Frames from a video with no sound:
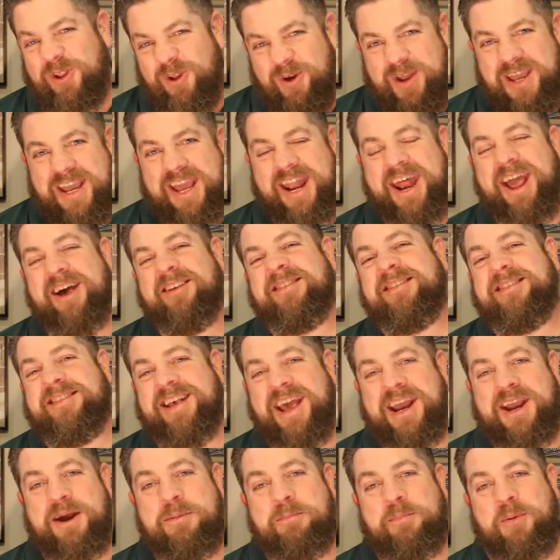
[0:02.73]
looking at our
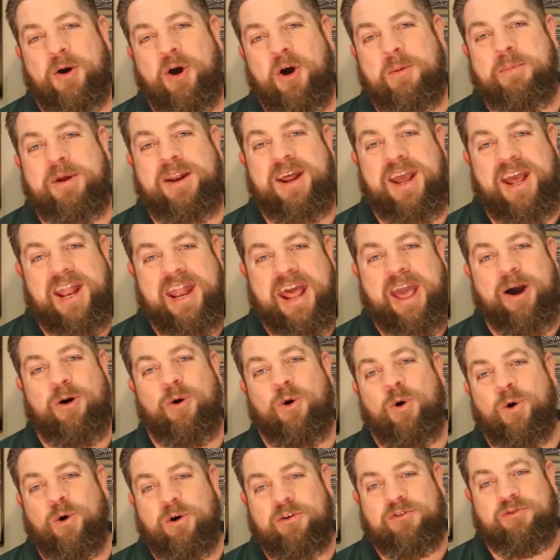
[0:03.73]
second bourbon in our
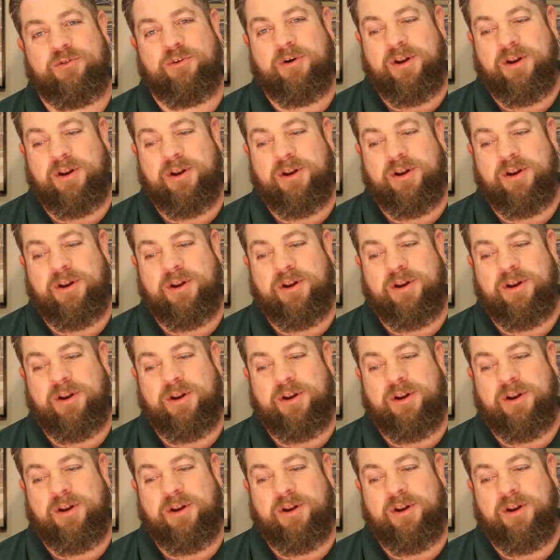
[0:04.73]
August